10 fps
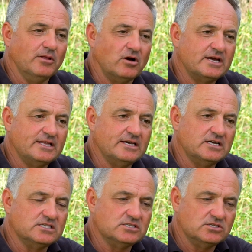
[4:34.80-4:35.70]
blocking
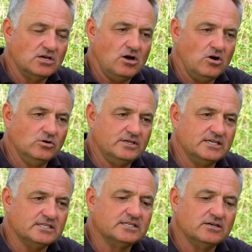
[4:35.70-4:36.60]
it and
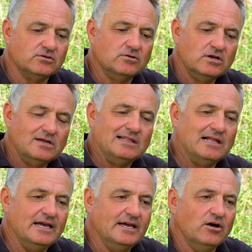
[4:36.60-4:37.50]
holding it still,
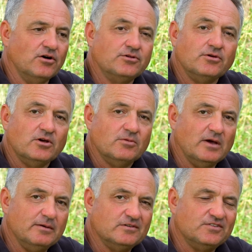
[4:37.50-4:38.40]
laying on,
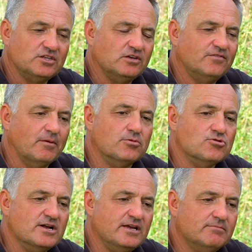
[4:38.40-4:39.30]
maybe fishing for
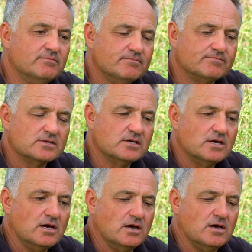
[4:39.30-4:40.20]
bream,
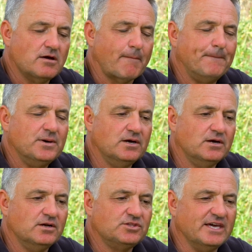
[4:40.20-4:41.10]

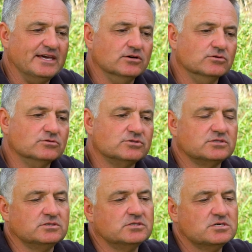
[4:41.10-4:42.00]
perch,
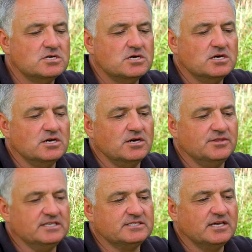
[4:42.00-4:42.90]
eels.
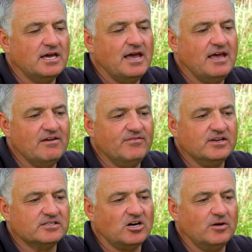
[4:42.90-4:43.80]
This
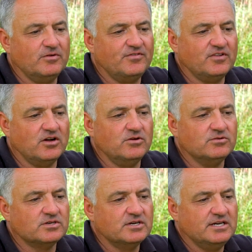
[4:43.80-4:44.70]
heavier type of
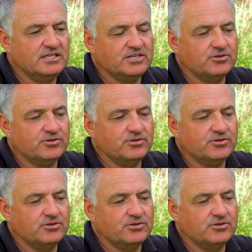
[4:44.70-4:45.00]
float is